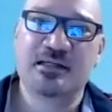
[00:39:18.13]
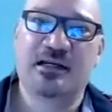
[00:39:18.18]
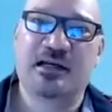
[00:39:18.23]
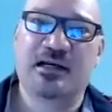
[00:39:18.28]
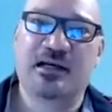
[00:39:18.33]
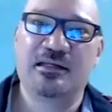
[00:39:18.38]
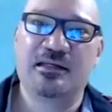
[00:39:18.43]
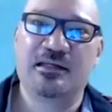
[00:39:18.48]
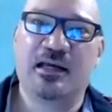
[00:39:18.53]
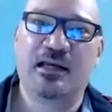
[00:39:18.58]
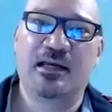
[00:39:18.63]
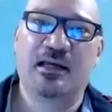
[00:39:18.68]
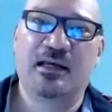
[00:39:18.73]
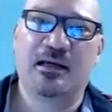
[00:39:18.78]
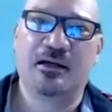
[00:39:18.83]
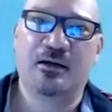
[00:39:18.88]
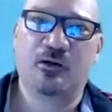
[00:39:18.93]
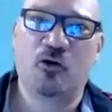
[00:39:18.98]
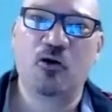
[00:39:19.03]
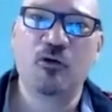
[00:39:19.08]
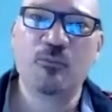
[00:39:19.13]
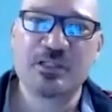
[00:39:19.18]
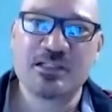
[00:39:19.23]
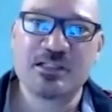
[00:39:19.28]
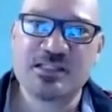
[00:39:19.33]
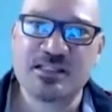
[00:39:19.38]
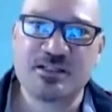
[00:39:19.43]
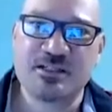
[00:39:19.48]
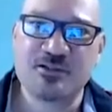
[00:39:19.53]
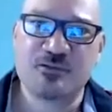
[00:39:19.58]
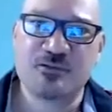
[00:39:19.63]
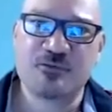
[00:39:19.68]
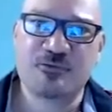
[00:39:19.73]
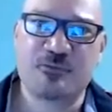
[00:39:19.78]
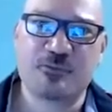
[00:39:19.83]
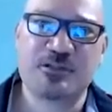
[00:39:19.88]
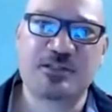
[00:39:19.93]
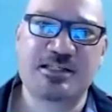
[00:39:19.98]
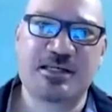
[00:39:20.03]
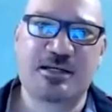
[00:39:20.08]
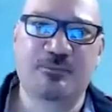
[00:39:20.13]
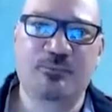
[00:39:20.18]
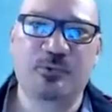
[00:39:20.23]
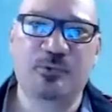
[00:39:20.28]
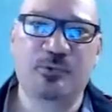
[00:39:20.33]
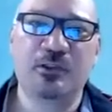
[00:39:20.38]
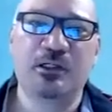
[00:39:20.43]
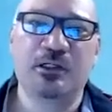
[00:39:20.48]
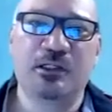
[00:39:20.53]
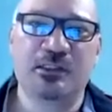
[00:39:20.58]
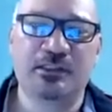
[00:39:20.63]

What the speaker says: and homeless issues, for example.